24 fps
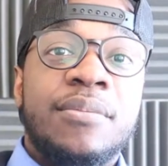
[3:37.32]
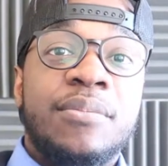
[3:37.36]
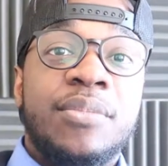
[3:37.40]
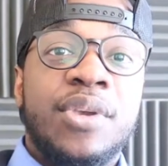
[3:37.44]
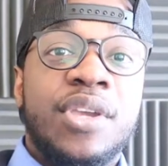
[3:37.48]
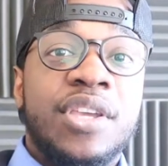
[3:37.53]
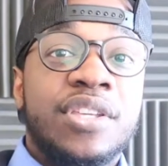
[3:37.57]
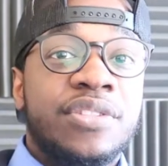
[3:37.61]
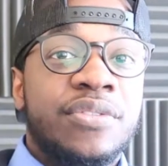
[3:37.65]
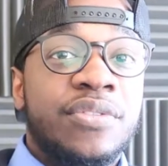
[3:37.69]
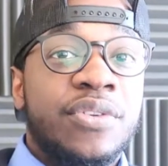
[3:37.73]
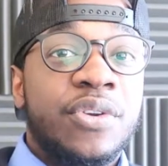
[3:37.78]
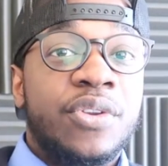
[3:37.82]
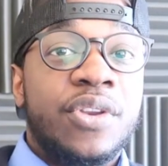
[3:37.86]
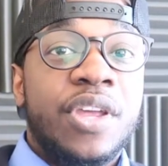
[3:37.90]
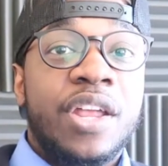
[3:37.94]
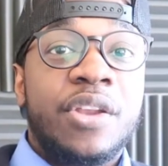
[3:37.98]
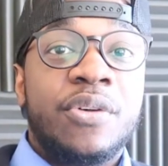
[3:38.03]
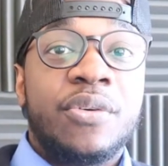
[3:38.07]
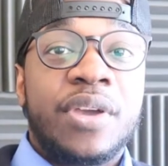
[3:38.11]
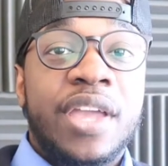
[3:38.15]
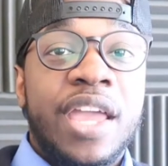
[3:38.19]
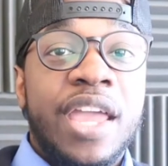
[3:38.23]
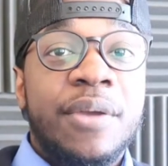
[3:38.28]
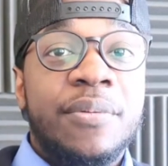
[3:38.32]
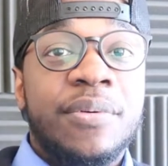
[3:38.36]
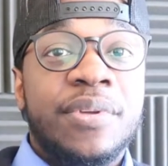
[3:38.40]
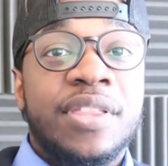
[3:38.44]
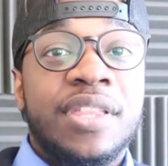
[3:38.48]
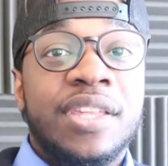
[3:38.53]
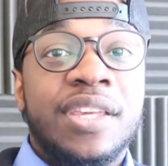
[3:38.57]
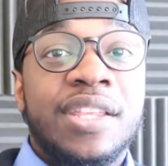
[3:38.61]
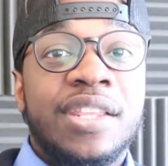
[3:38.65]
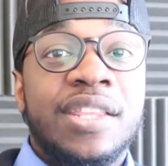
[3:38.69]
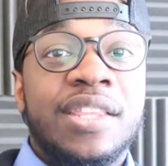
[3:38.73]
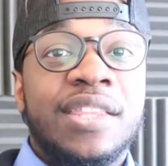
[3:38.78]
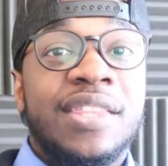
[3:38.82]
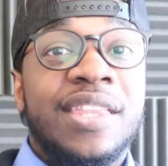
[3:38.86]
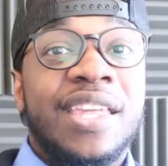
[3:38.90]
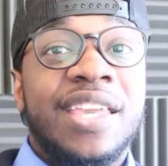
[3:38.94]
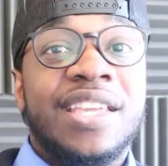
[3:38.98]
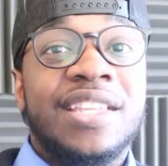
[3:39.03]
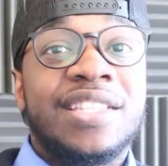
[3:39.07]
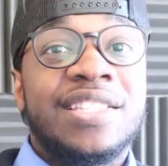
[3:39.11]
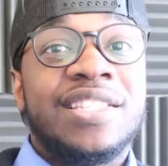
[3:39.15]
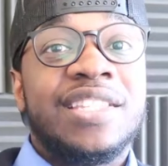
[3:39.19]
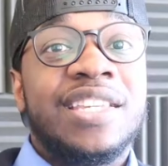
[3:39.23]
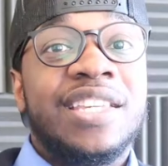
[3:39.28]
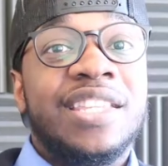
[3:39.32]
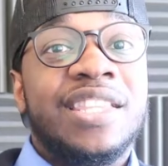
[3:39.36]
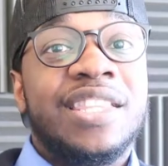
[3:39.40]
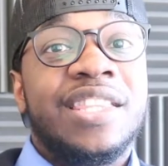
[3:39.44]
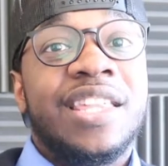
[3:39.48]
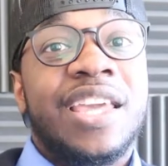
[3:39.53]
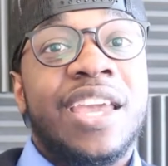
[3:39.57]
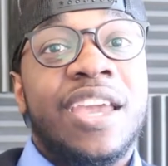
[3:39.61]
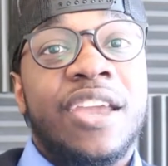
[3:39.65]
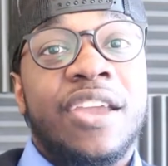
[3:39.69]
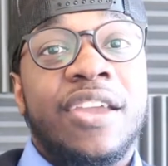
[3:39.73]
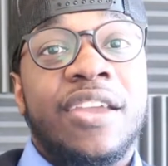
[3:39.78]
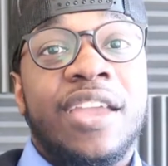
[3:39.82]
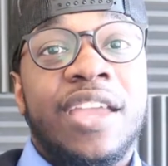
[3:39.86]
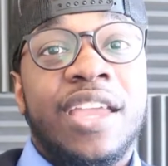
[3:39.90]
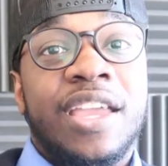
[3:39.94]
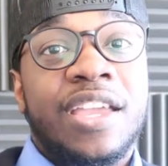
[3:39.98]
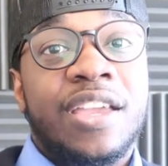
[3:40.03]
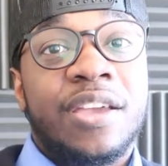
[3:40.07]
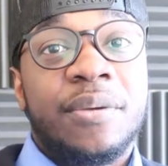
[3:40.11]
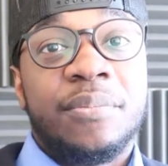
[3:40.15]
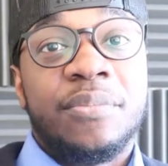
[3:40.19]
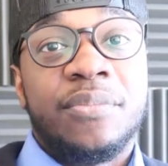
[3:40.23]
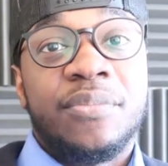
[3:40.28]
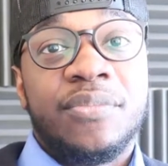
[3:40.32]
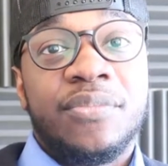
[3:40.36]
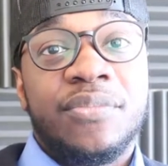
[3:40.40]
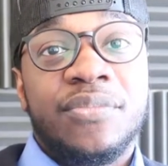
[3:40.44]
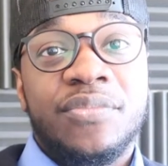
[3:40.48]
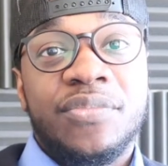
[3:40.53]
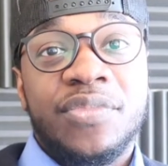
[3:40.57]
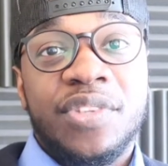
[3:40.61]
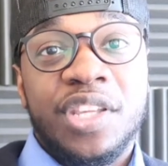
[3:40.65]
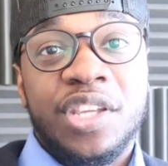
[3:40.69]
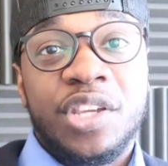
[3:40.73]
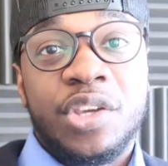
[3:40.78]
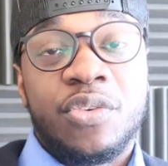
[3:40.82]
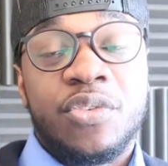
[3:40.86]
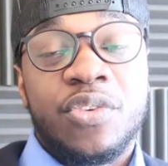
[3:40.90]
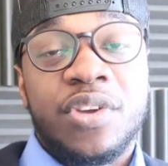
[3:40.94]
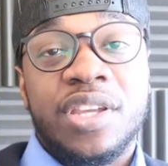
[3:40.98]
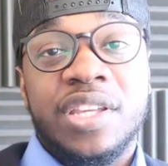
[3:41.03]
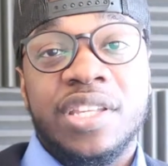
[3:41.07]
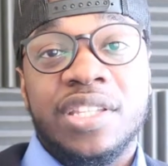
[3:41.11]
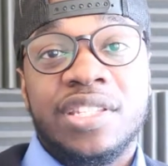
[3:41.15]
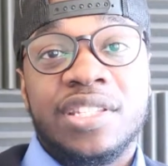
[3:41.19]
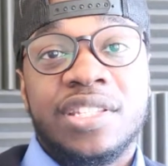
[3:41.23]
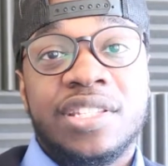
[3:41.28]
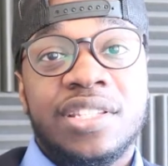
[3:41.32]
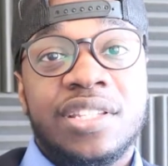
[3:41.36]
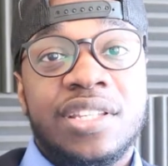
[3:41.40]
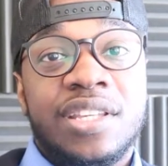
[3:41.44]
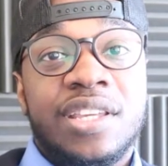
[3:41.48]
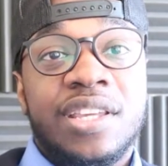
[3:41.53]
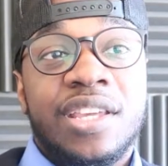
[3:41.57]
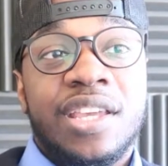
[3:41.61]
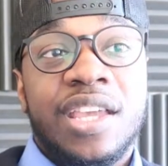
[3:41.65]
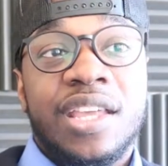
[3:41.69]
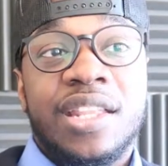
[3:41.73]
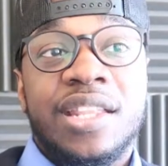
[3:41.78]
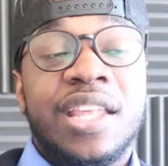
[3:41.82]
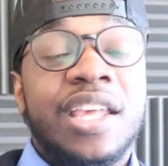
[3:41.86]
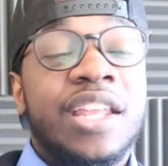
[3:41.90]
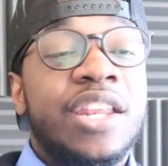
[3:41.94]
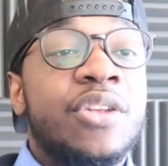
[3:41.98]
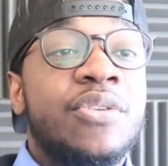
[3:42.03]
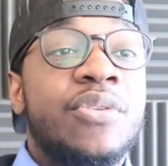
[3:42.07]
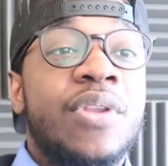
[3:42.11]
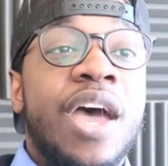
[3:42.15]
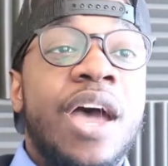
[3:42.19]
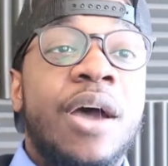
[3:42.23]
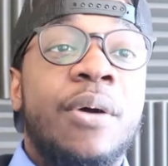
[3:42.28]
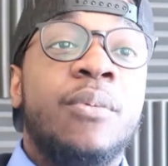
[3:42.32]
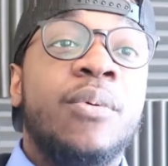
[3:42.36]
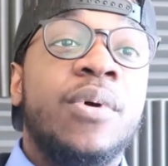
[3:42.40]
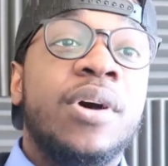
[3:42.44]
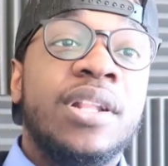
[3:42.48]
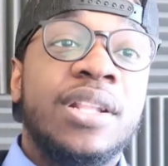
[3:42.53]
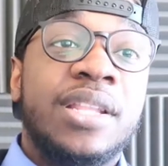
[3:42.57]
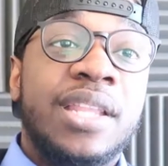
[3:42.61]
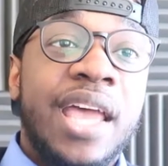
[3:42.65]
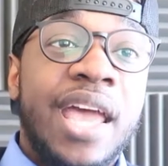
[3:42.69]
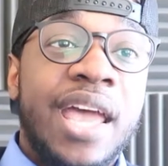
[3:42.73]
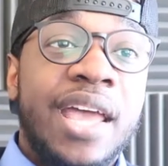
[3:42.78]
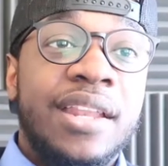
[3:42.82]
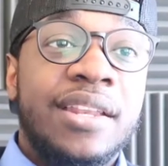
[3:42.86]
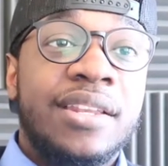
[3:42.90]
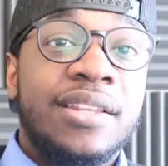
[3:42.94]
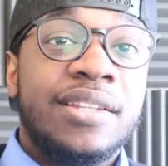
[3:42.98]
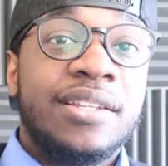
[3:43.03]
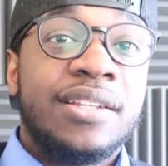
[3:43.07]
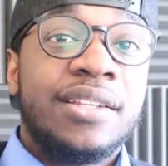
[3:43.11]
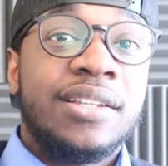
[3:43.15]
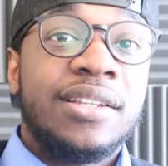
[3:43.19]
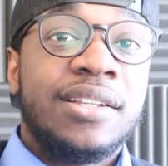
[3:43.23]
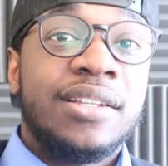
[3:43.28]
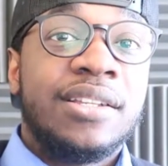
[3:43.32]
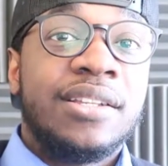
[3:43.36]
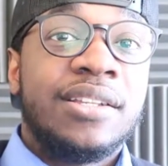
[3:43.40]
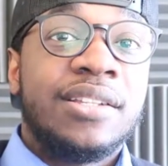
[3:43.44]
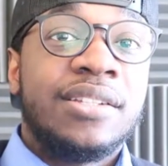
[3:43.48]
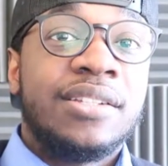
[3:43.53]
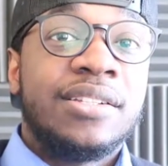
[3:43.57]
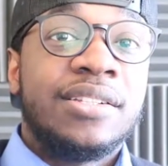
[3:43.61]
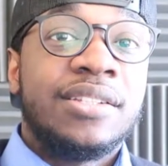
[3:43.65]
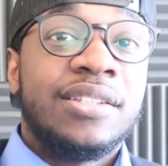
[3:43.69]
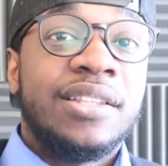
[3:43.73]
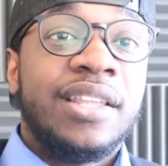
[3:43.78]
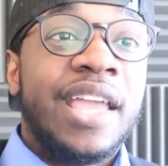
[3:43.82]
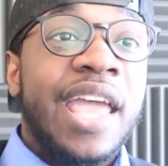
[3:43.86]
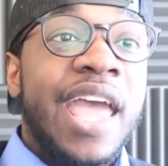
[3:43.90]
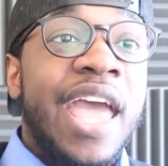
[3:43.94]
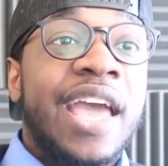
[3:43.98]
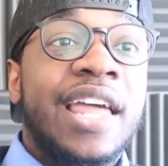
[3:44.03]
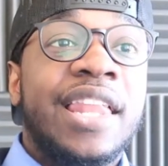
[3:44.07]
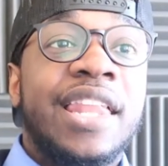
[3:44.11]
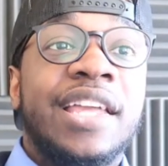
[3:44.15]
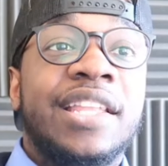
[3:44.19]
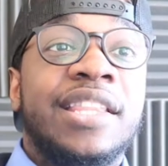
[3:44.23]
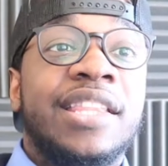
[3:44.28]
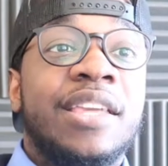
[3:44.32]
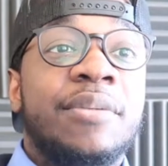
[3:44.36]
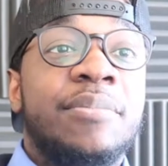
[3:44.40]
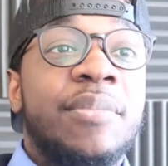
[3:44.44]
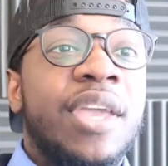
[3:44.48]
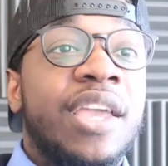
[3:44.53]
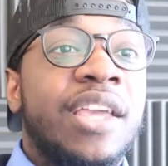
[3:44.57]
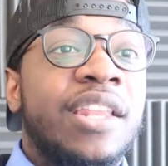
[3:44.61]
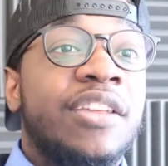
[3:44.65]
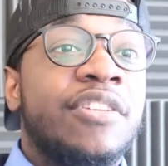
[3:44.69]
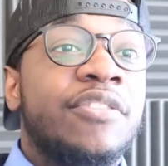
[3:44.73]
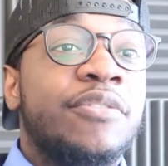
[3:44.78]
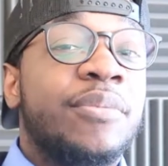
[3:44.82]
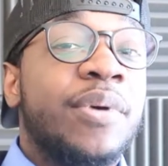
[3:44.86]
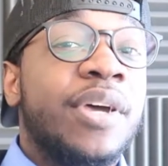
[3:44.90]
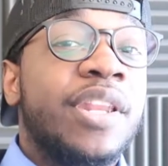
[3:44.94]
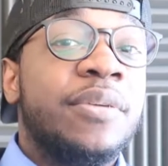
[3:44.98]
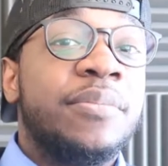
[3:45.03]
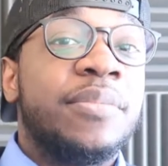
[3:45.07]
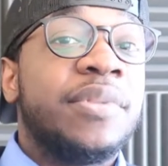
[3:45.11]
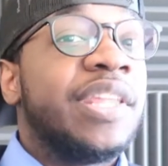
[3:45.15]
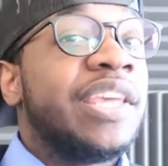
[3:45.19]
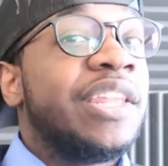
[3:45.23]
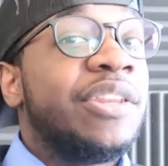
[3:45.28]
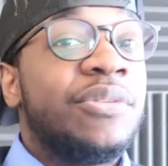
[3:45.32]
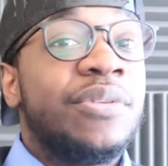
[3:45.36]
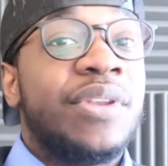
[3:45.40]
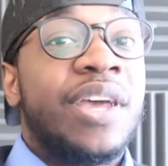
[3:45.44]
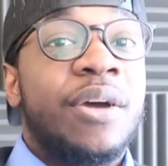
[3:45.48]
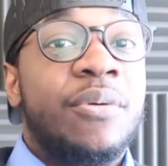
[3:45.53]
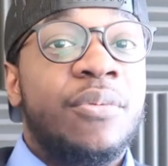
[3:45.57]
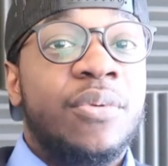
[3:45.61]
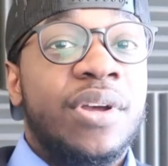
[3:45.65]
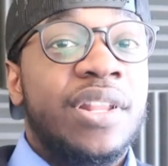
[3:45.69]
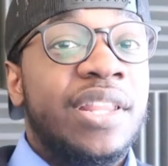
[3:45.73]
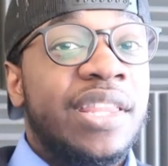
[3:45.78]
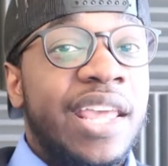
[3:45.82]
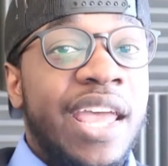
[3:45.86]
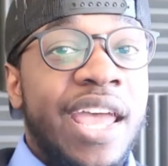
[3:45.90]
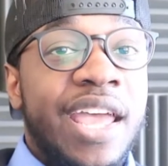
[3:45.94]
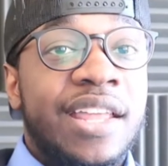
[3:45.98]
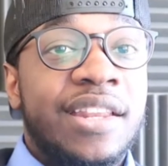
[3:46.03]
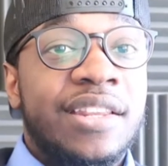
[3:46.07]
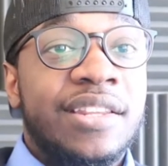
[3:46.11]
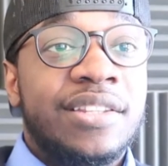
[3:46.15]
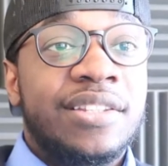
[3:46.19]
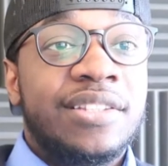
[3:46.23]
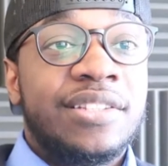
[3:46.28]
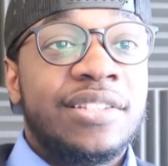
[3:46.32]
Because if you're not okay with it, they can see their income decrease, and they do not want that. They act like they make enough money, but they do not want that.